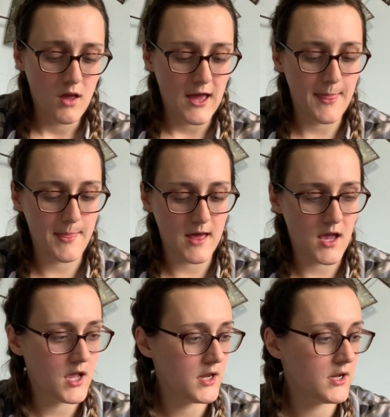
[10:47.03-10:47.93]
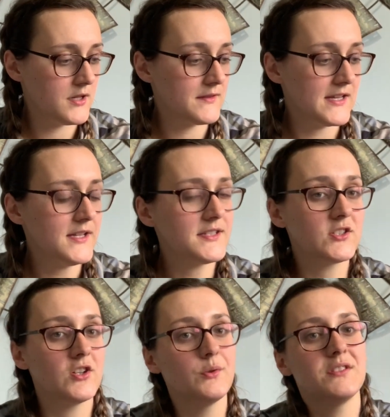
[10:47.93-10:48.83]
And then this
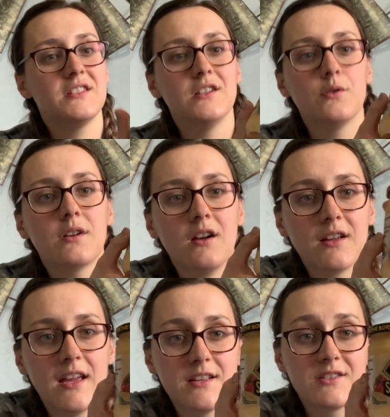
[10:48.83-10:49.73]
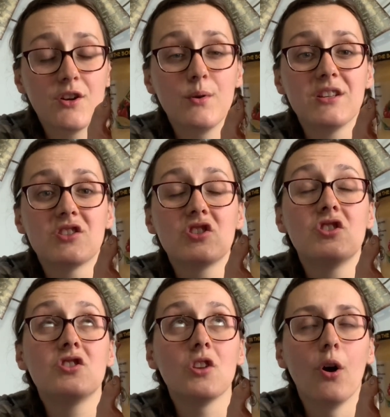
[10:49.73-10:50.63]
Tostito con queso is
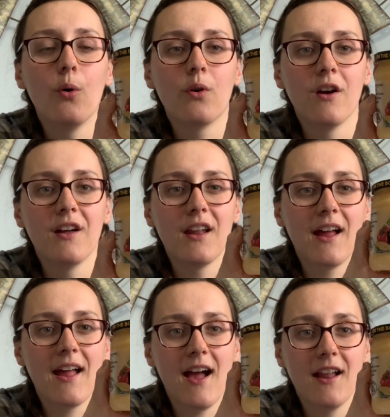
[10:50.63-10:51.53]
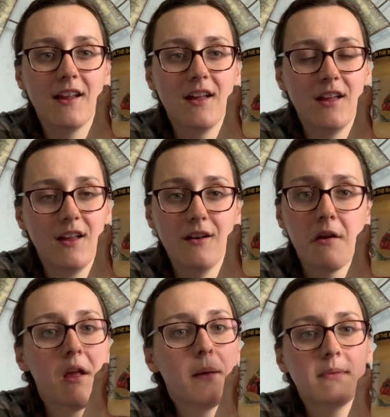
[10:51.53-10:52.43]
so good. I add it in
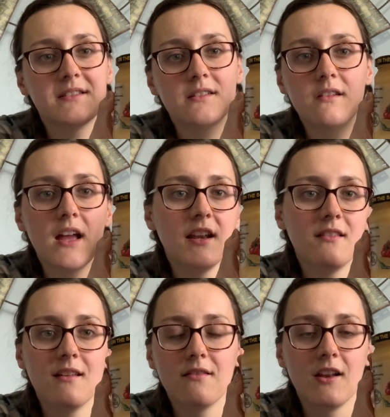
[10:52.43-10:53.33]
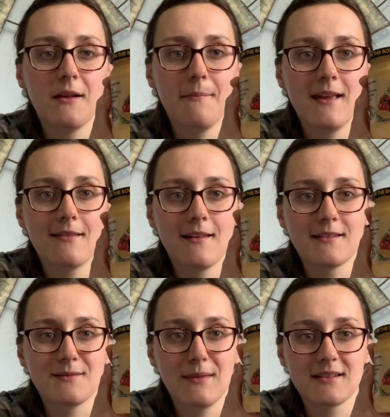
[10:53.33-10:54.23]
basically anything that I make
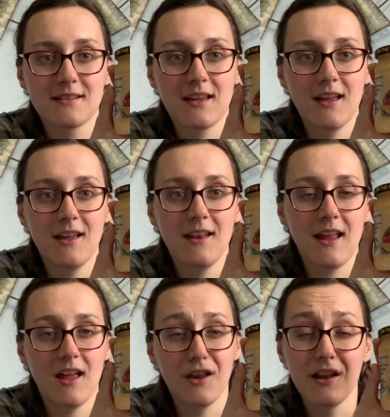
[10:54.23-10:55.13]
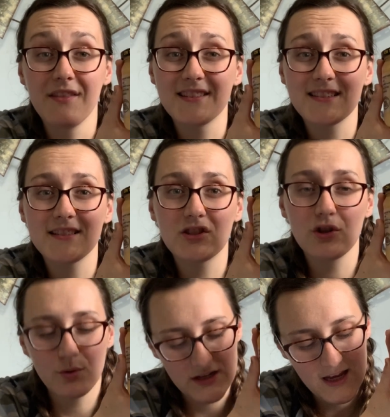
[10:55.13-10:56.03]
that's Mexican, and this is
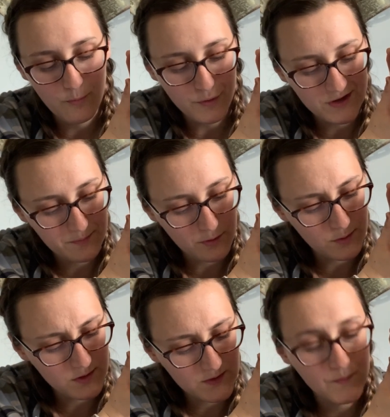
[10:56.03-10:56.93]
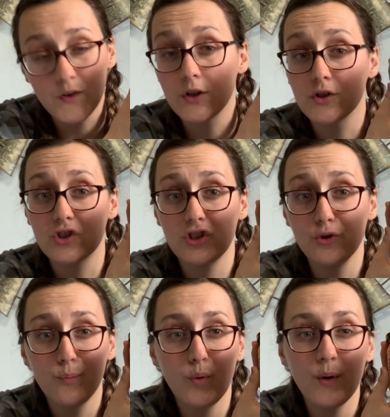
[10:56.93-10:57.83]
2 tablespoons for
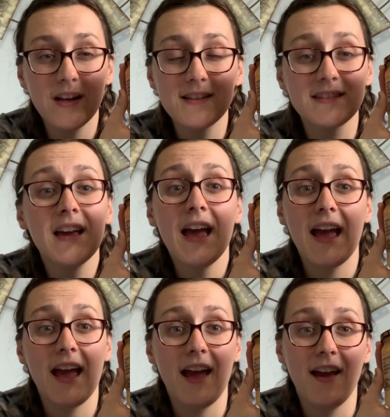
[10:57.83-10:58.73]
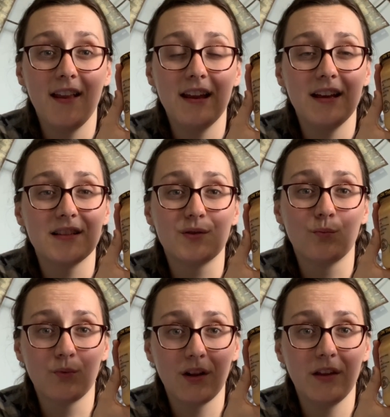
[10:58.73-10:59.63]
2 points, and it's
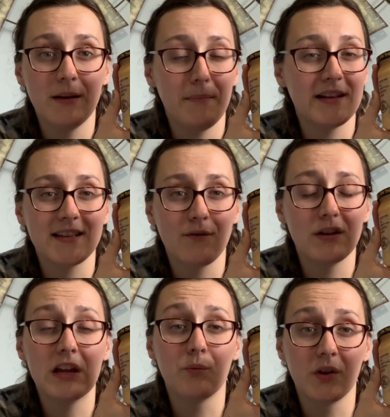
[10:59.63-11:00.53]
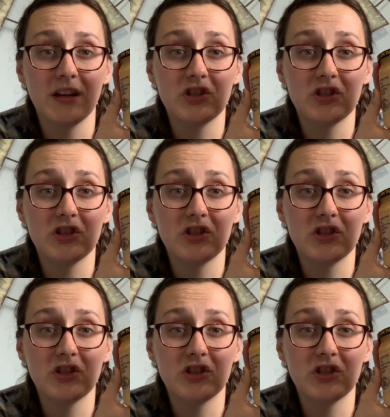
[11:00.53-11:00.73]
really makes everything really